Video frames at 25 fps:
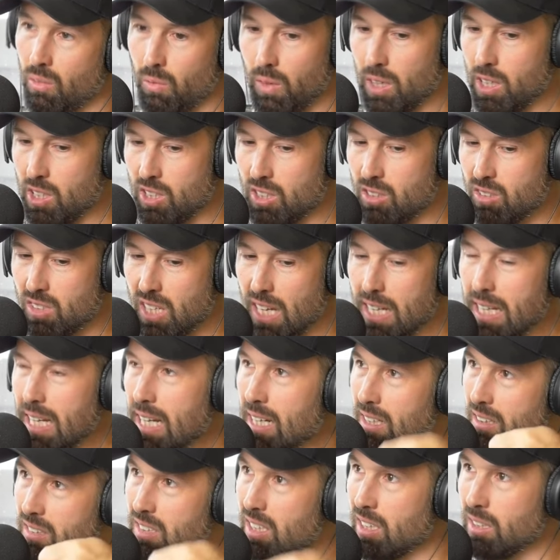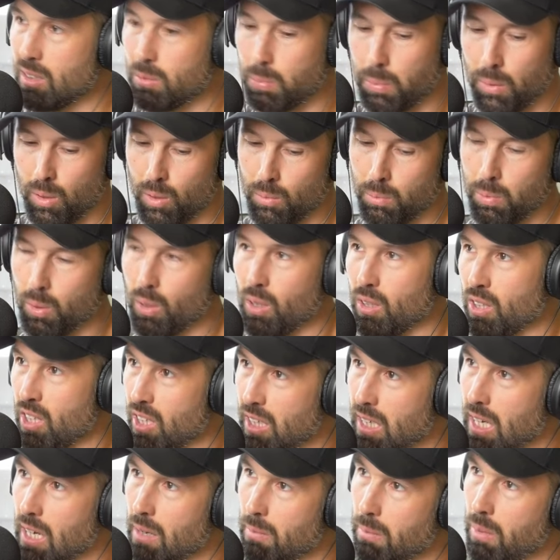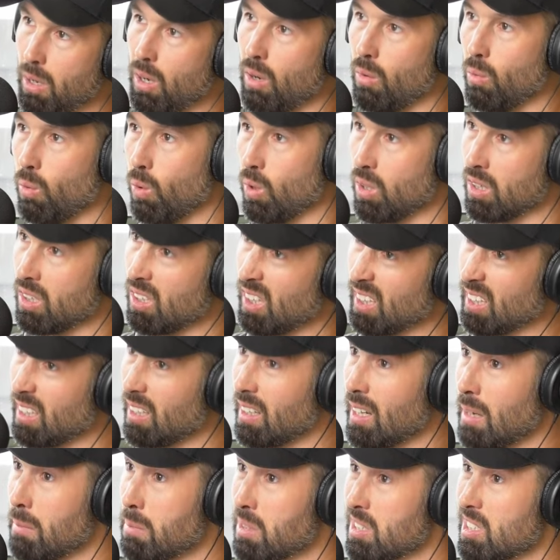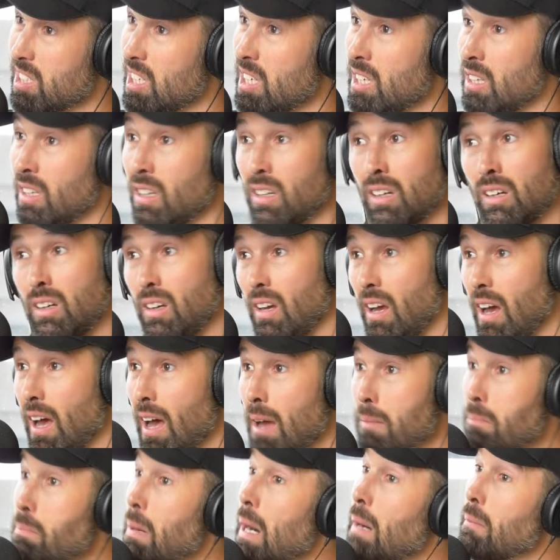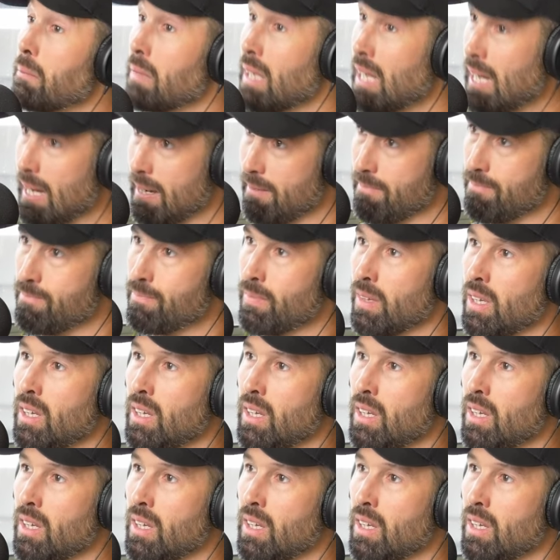where you just take out a teaspoon, put it in your cup, hot water, like a cup of tea, and pump that.